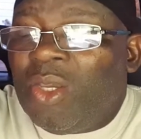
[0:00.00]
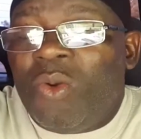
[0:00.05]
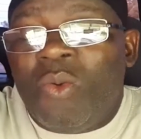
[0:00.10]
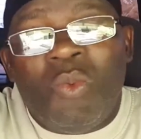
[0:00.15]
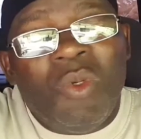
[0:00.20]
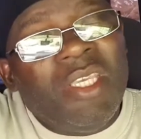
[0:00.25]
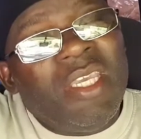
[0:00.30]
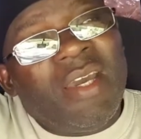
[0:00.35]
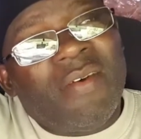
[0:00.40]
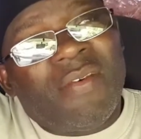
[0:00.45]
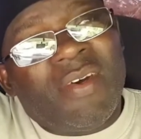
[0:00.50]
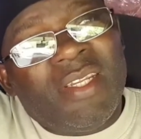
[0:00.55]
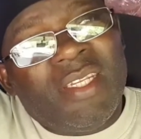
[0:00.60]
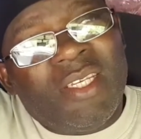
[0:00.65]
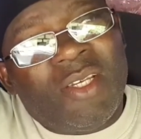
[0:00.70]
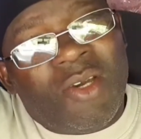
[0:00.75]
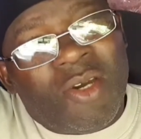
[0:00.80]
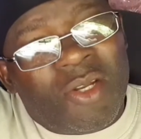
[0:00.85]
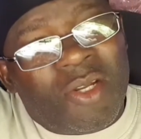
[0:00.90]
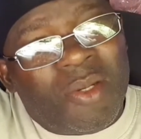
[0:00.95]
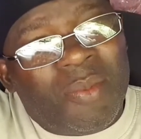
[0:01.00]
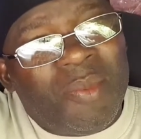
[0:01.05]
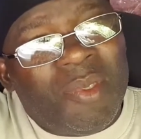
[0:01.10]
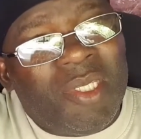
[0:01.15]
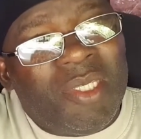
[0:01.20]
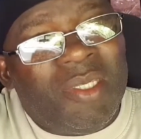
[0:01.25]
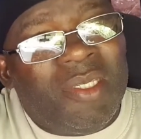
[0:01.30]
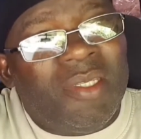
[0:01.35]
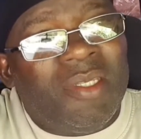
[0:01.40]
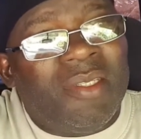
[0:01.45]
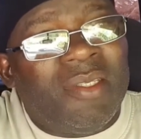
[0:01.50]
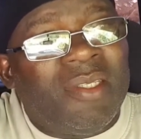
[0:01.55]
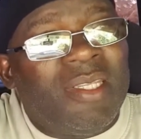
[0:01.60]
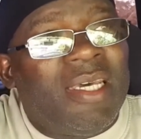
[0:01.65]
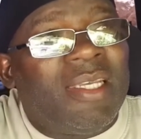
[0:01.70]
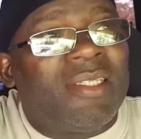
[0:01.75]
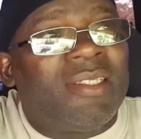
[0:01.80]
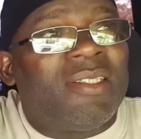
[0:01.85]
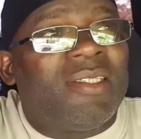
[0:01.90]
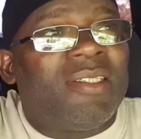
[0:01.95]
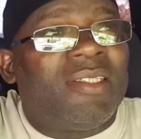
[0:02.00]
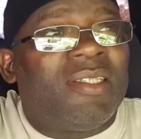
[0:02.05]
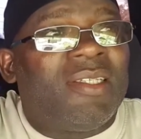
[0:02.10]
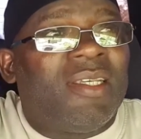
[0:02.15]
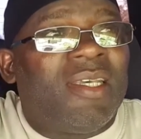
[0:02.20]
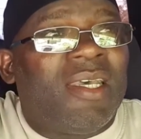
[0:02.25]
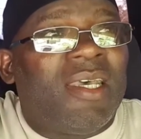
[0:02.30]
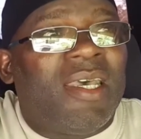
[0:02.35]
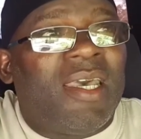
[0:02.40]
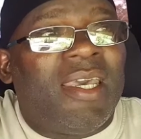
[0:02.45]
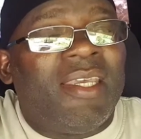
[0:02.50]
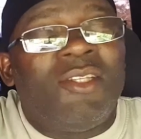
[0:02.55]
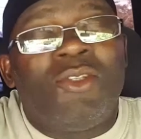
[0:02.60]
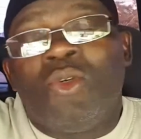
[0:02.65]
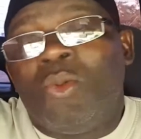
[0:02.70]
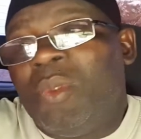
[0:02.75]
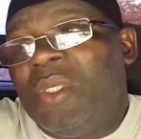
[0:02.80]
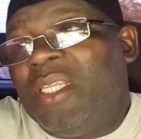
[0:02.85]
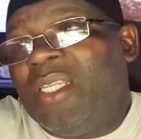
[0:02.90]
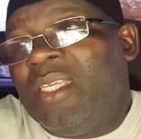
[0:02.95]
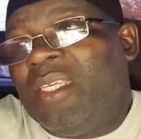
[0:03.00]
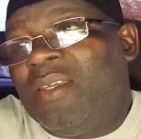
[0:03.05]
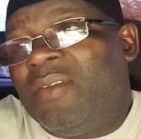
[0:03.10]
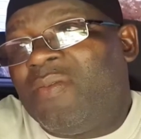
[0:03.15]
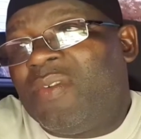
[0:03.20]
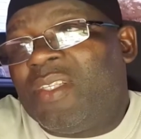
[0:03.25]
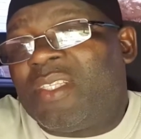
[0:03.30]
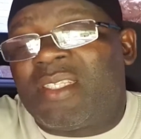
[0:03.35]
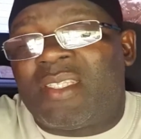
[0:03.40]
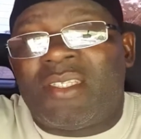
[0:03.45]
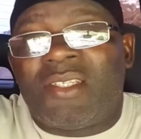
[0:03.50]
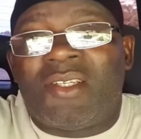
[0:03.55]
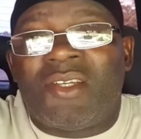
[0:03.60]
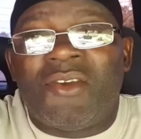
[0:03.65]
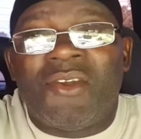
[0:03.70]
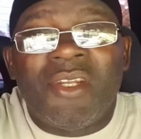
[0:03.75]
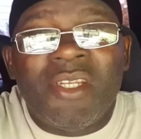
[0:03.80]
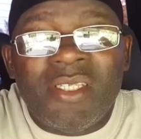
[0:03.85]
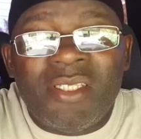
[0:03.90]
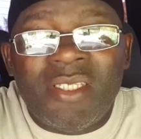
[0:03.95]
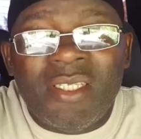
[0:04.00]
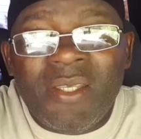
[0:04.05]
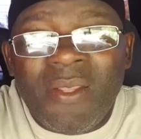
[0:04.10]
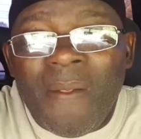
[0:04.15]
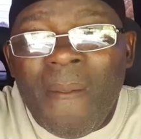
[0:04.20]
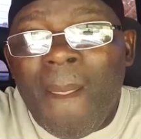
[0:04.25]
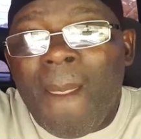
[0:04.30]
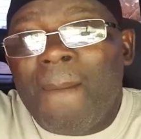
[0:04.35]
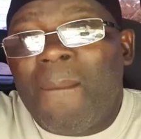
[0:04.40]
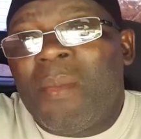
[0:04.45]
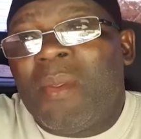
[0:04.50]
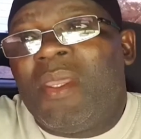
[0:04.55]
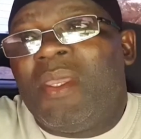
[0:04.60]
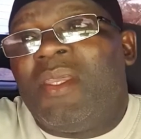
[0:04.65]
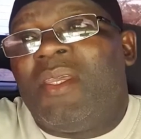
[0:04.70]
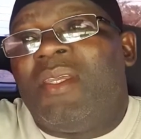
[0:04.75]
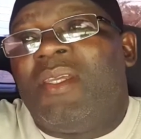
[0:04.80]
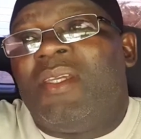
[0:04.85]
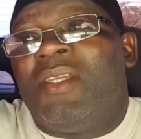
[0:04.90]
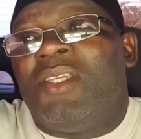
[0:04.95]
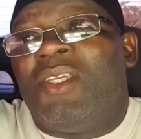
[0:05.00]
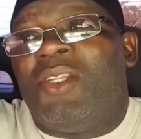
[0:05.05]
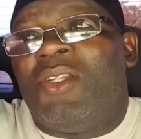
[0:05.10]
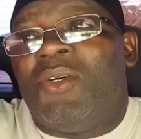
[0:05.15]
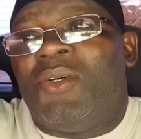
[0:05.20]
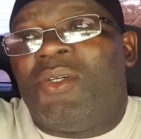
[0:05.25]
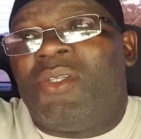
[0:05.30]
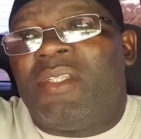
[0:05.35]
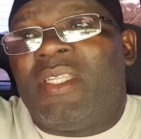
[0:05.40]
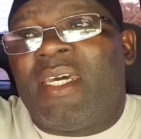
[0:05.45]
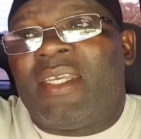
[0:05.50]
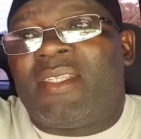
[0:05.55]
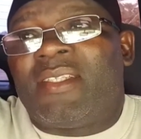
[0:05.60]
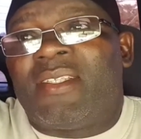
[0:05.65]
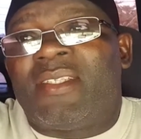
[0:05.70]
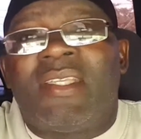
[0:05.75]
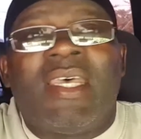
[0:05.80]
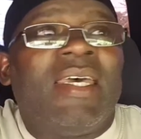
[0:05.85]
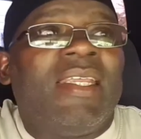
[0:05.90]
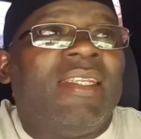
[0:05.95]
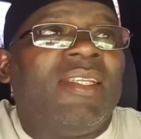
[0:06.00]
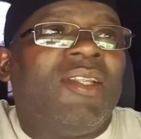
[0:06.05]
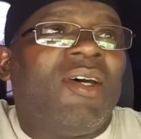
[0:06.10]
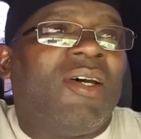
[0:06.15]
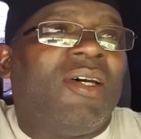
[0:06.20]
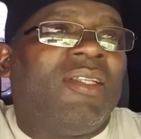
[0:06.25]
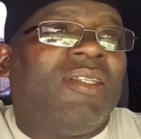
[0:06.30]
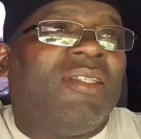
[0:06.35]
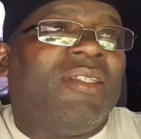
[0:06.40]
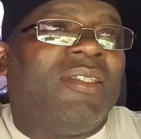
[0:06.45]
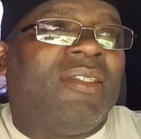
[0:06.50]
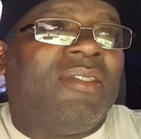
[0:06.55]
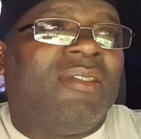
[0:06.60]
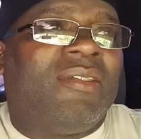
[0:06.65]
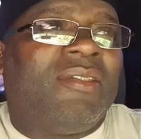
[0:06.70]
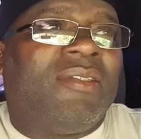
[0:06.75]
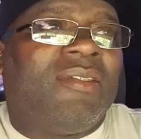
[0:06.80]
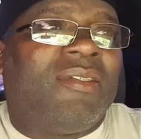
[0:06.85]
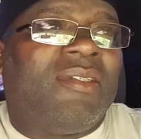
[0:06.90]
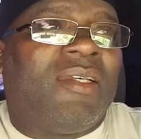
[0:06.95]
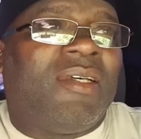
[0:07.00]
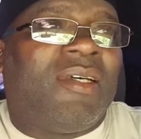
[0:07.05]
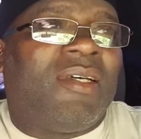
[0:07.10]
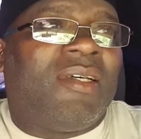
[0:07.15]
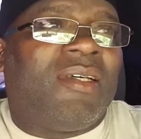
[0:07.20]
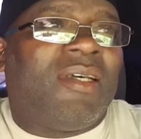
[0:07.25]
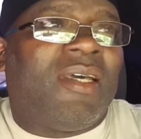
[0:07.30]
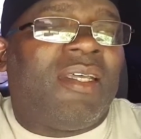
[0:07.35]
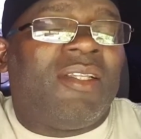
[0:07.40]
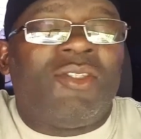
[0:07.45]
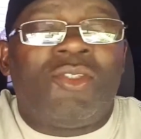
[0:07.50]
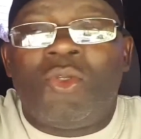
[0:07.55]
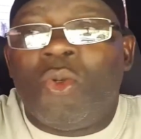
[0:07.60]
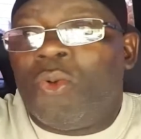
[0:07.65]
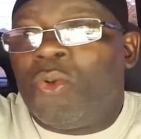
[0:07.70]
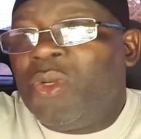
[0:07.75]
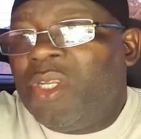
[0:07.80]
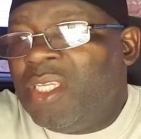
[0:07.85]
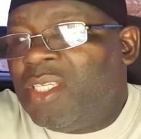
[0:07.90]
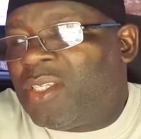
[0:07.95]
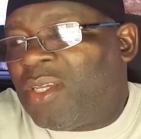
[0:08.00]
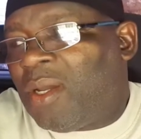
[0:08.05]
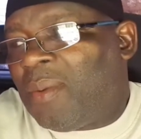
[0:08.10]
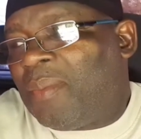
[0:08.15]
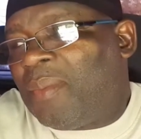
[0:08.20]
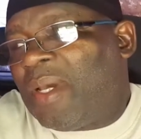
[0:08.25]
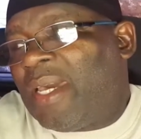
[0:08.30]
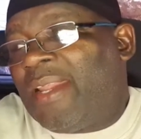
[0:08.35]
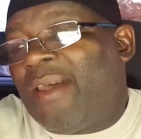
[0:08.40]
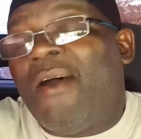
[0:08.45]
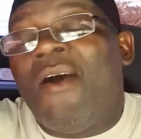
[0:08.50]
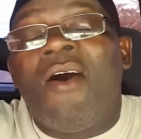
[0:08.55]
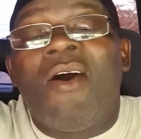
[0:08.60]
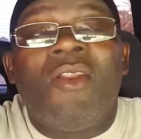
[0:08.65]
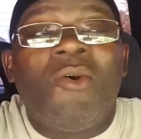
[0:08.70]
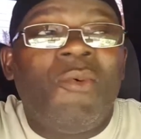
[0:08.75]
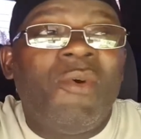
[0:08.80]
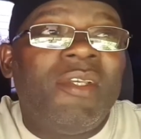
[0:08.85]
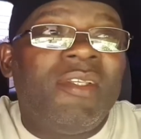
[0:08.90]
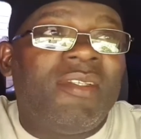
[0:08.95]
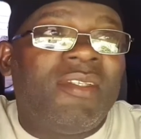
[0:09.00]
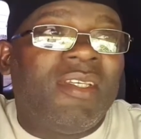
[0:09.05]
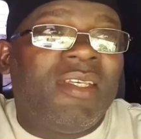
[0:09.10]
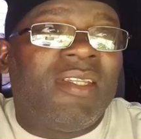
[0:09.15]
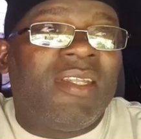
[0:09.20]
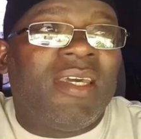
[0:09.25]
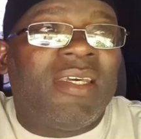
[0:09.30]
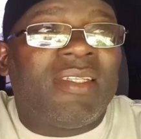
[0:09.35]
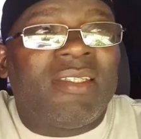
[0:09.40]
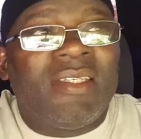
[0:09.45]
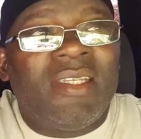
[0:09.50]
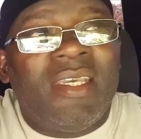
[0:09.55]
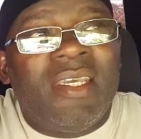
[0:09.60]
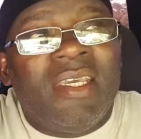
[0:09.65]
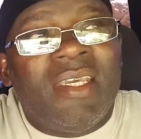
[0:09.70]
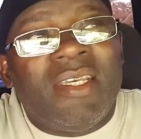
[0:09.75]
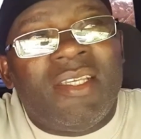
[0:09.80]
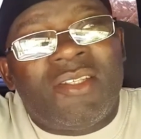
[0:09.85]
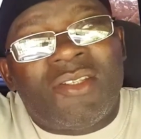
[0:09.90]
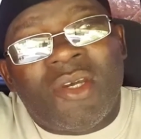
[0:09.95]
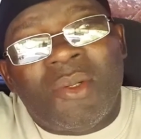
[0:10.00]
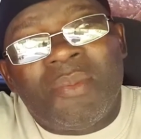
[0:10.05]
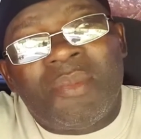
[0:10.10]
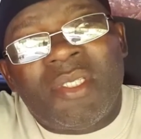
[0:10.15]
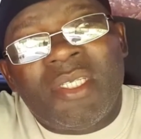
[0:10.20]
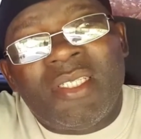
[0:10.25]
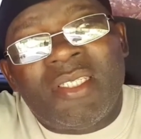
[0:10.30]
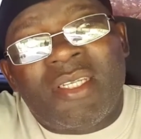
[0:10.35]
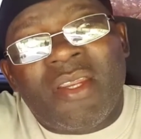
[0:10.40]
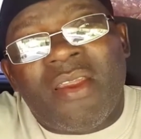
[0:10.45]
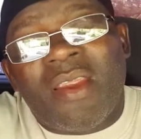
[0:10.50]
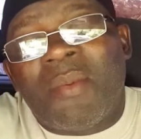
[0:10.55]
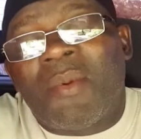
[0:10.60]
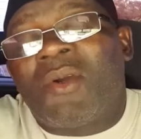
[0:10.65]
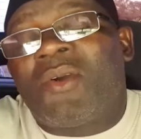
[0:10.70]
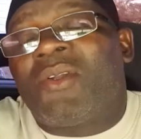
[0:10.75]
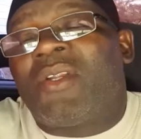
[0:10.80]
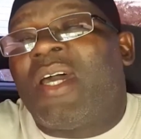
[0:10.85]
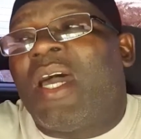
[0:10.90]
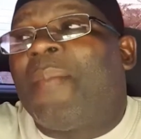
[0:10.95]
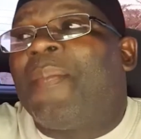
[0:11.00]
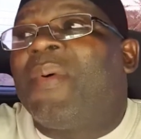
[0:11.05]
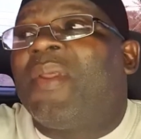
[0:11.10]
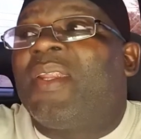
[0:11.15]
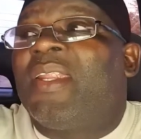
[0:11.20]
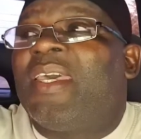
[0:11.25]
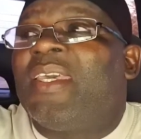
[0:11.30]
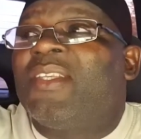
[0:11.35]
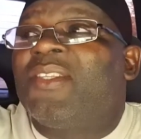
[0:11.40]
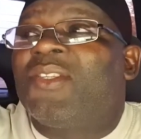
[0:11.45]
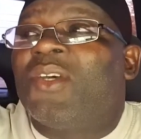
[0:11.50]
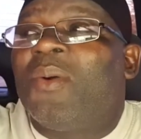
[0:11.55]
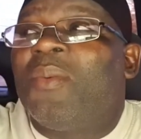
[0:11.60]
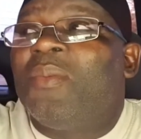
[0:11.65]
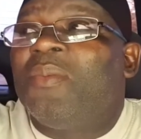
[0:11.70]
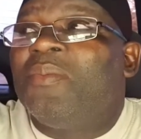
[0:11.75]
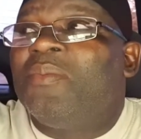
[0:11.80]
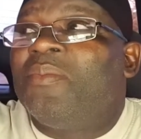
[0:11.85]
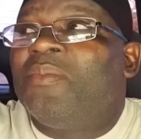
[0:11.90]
We have an economy that I do believe it's crazy, that stand on tourism. And I always say that something terrible could happen, like some